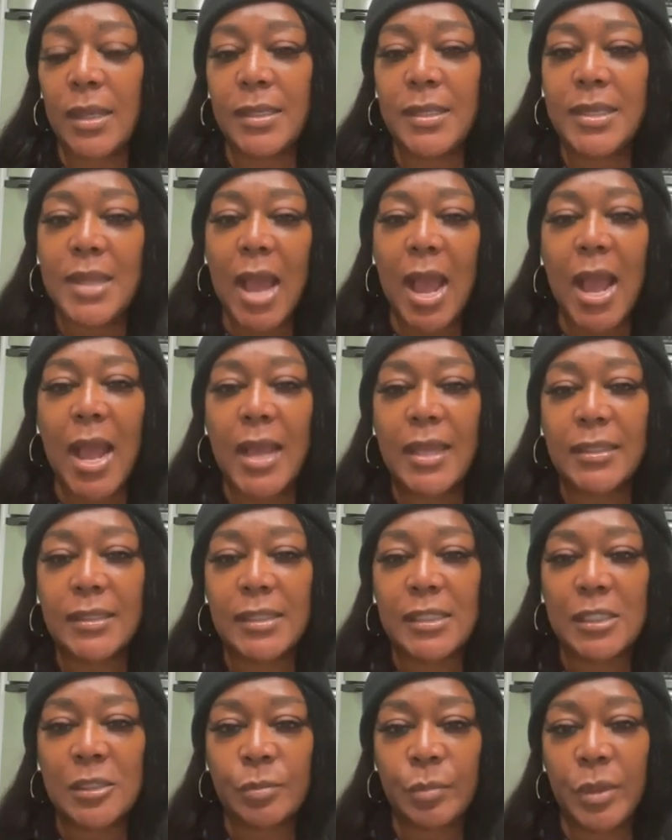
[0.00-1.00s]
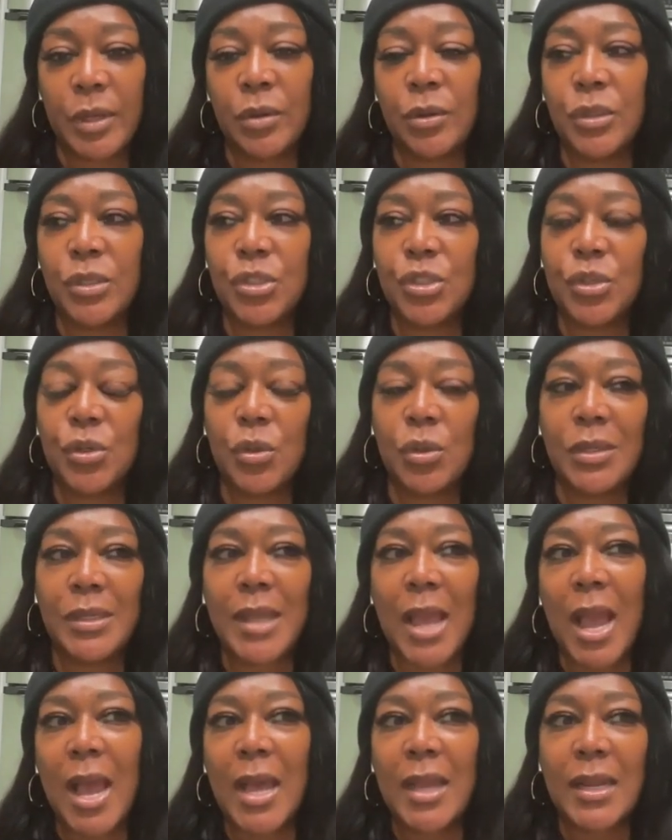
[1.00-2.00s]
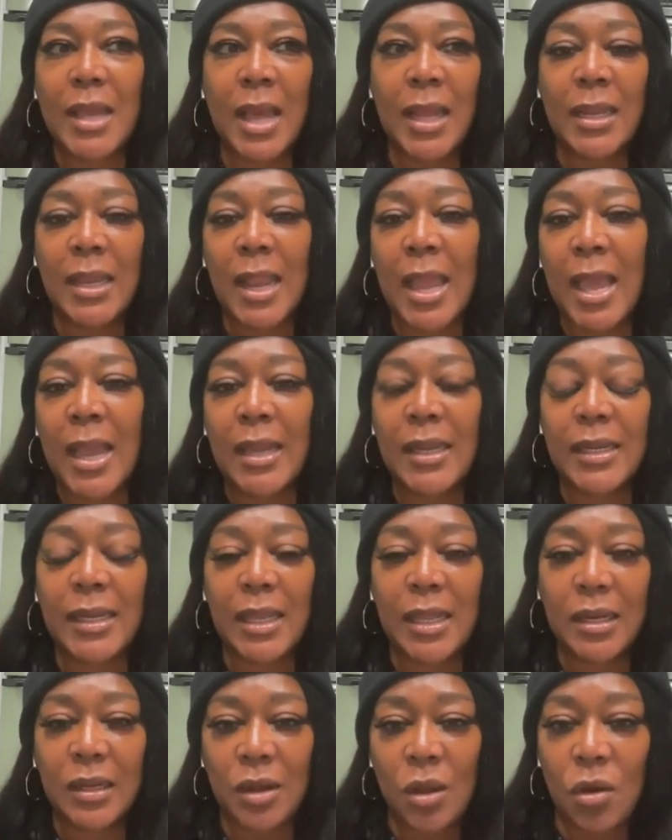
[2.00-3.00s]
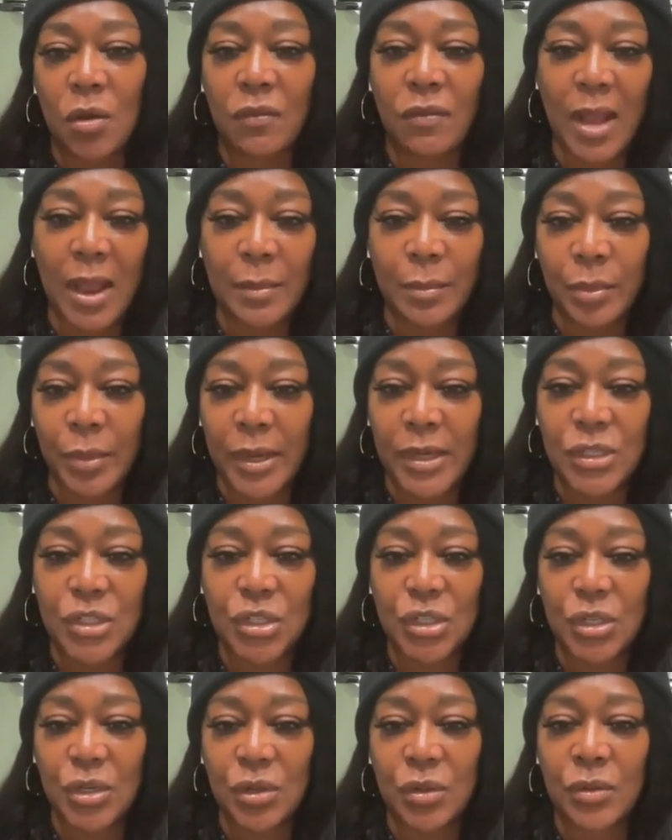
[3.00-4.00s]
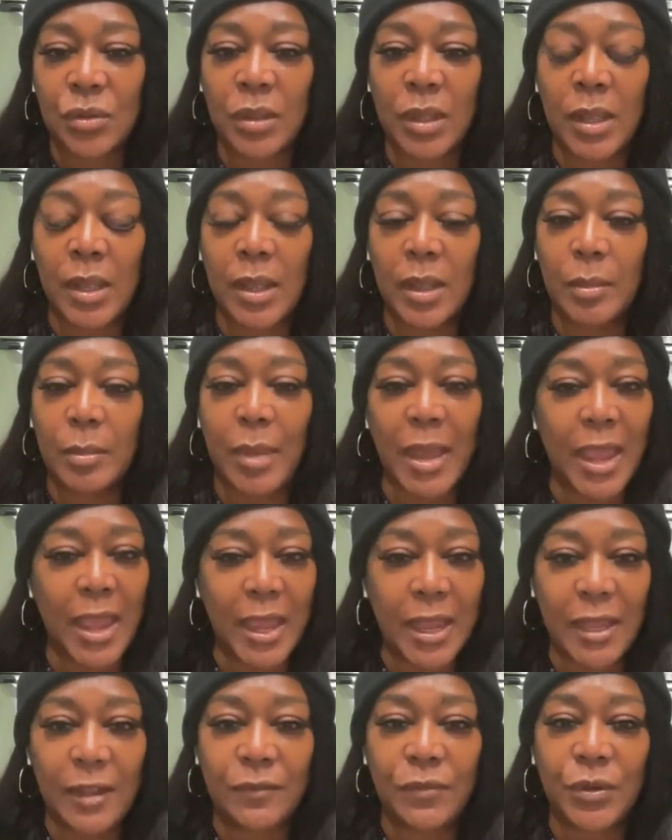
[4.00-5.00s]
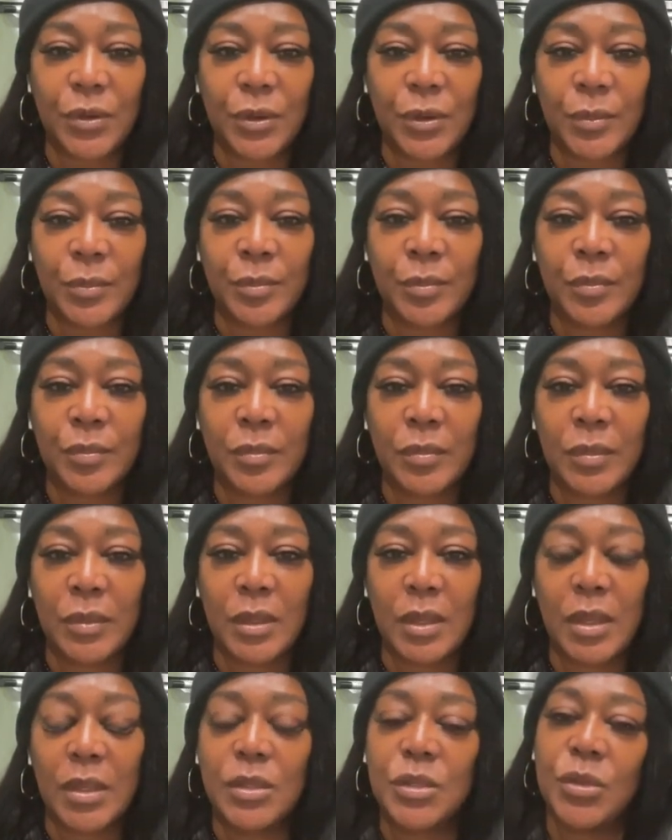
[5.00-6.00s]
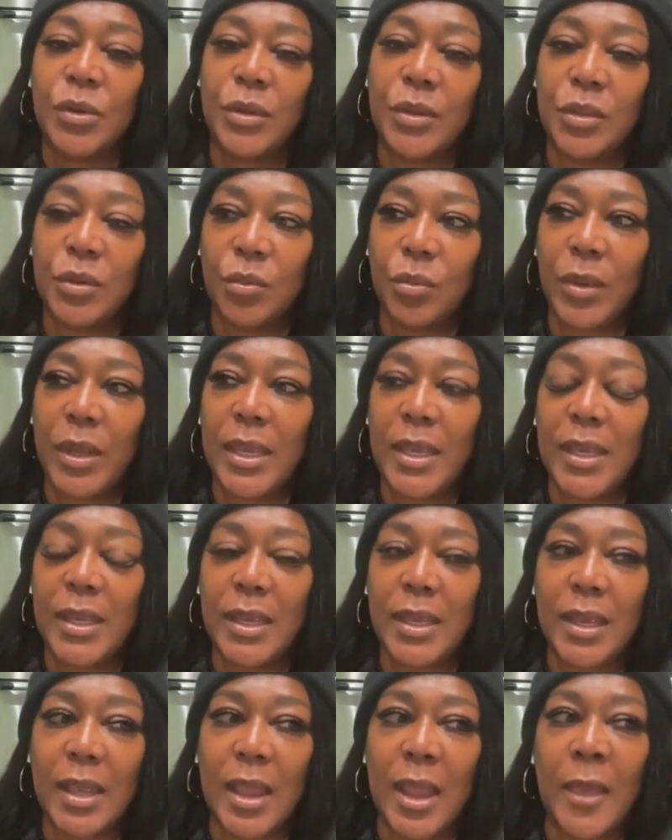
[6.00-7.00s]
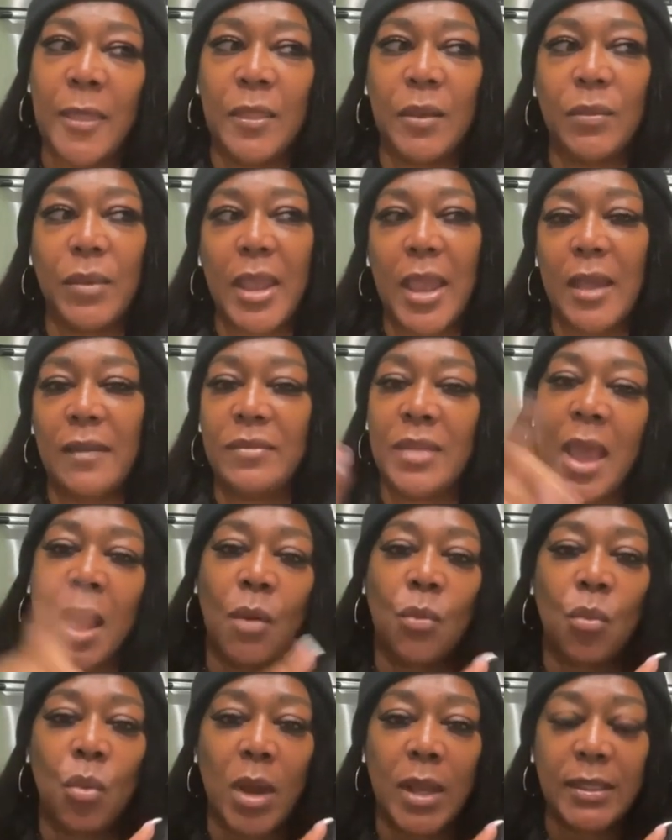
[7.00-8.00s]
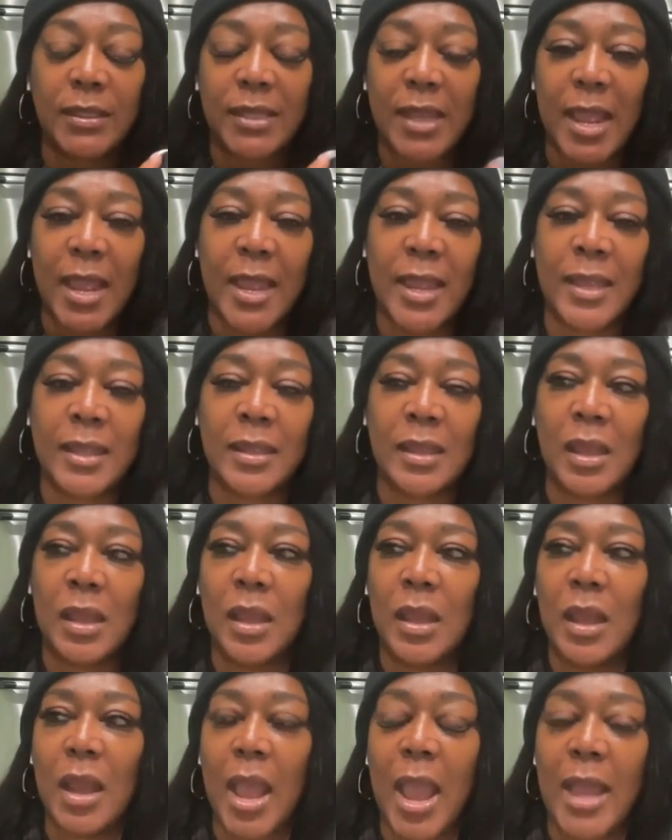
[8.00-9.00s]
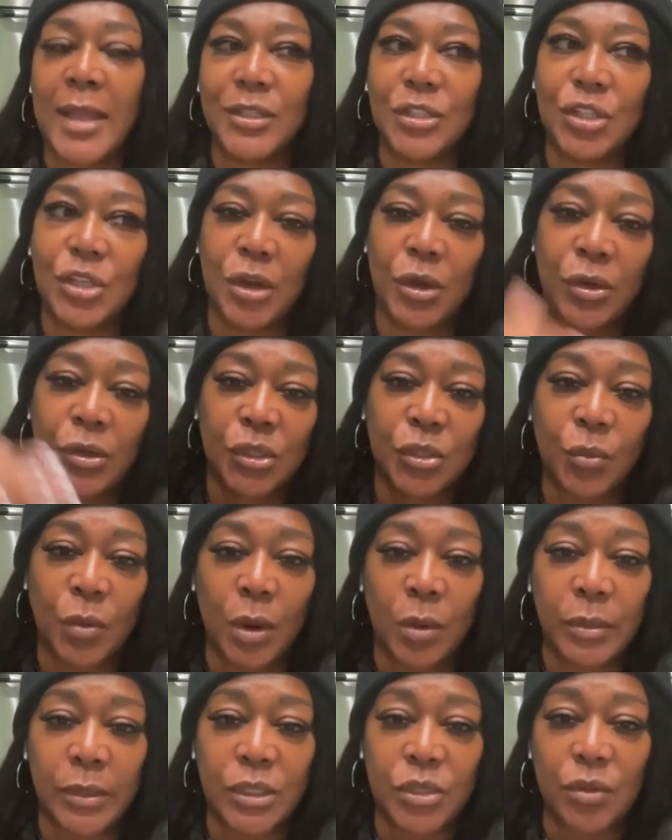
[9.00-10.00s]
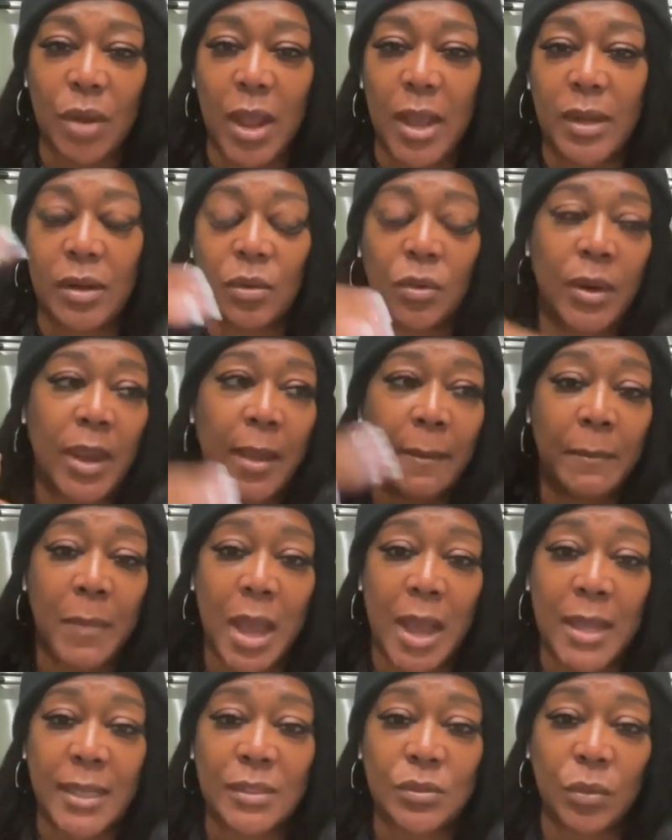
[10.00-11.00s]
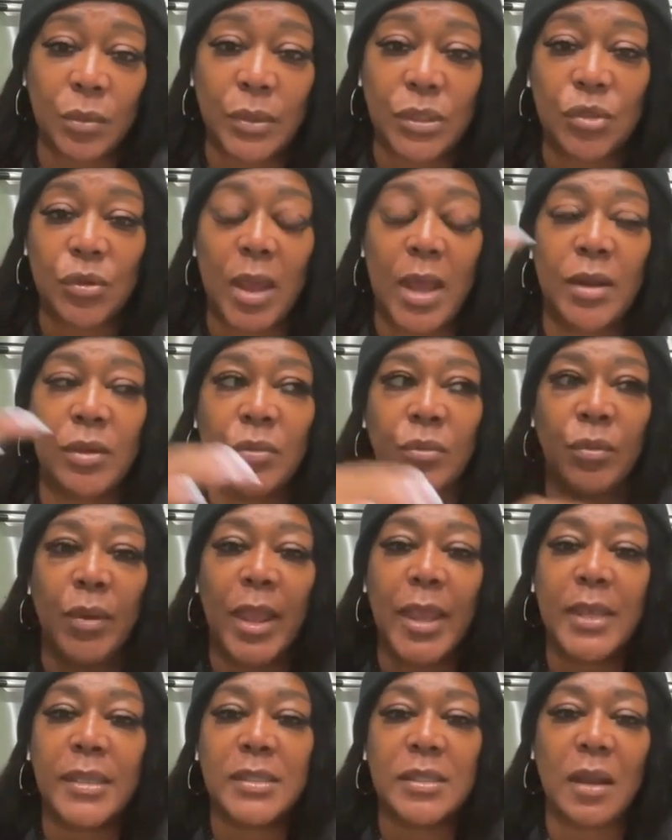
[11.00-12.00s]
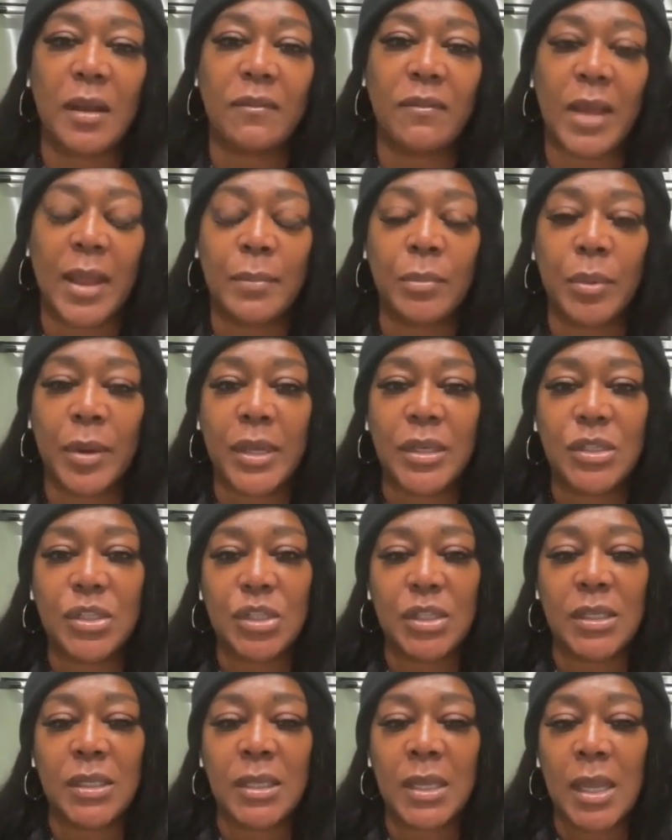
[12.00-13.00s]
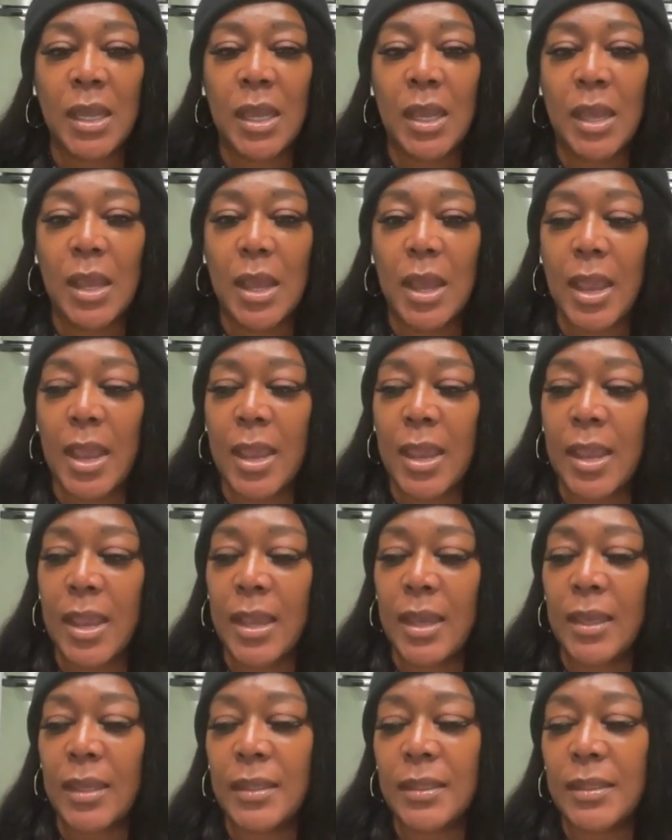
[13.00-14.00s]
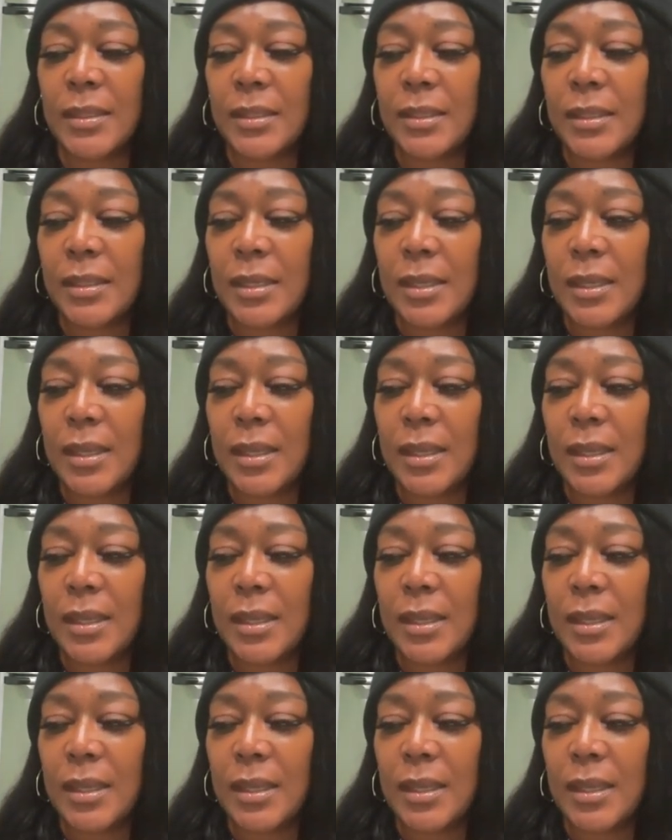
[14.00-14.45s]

non-spiritual, non-aligning, low vibrational behavior during the week, and then we have that one day at church where we try to, or at mosque where we try to raise our vibration, and